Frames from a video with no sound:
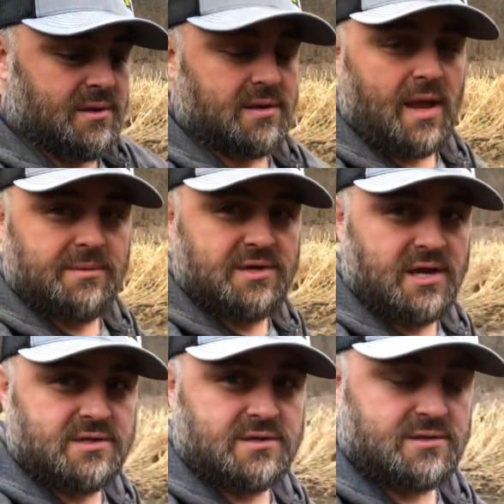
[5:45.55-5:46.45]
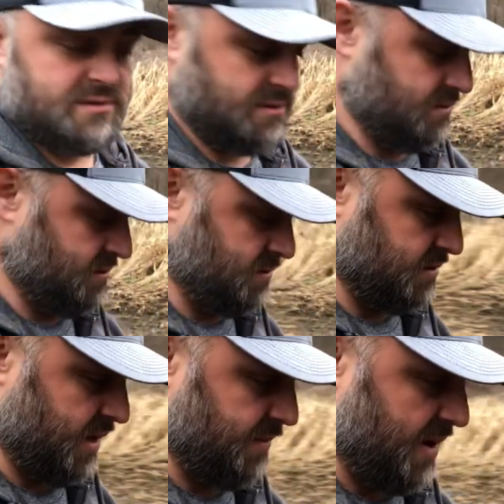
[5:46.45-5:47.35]
Game Changers,
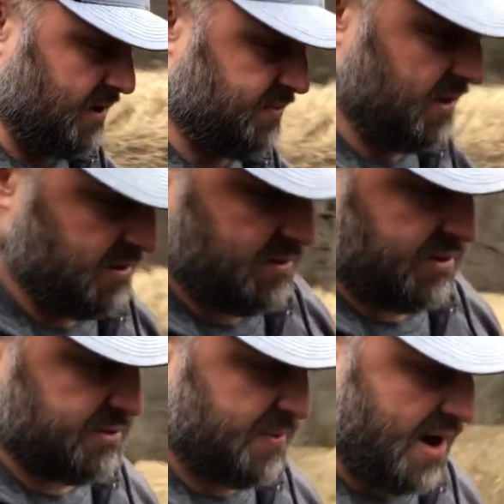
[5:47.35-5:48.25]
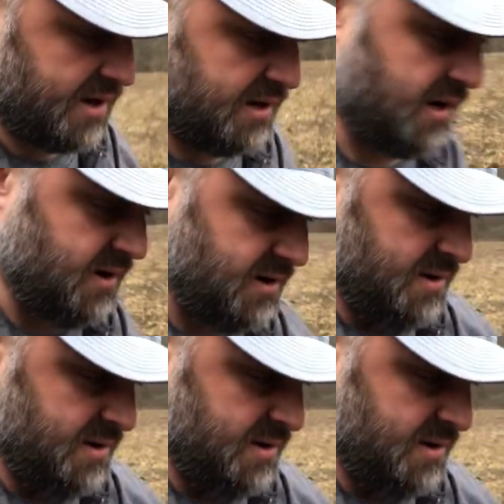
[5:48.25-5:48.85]
Land Management, Chris Brackett here.